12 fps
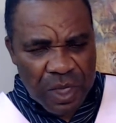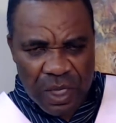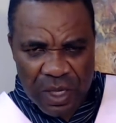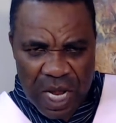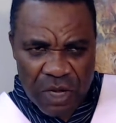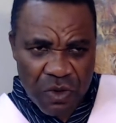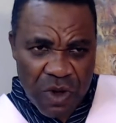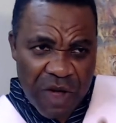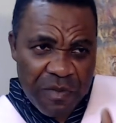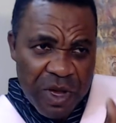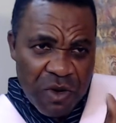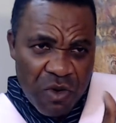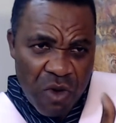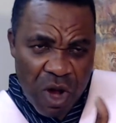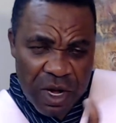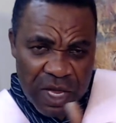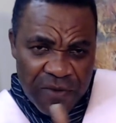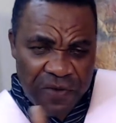That you have been
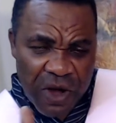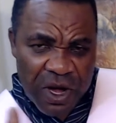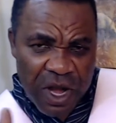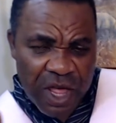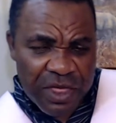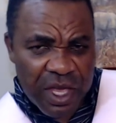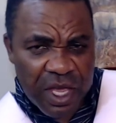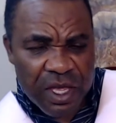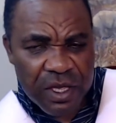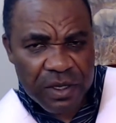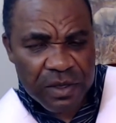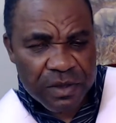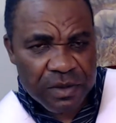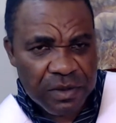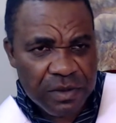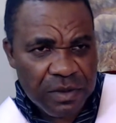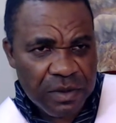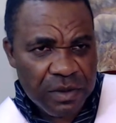running for nothing.
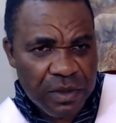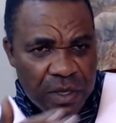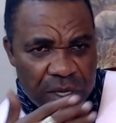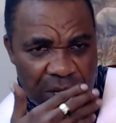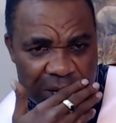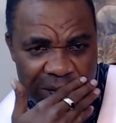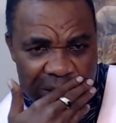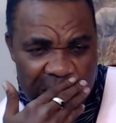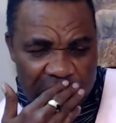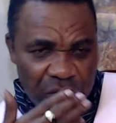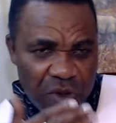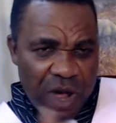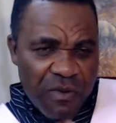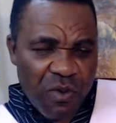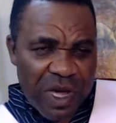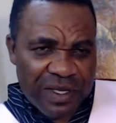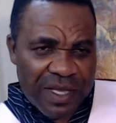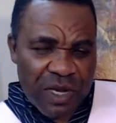That you have
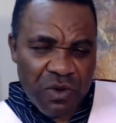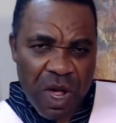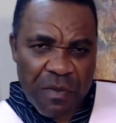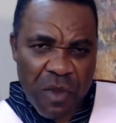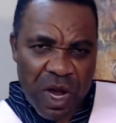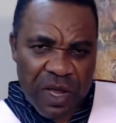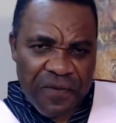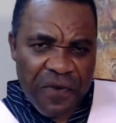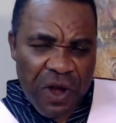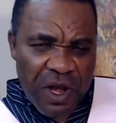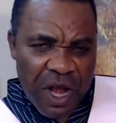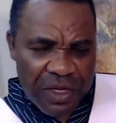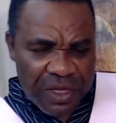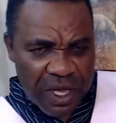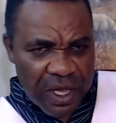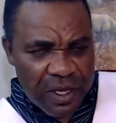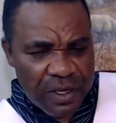wasted your money for nothing.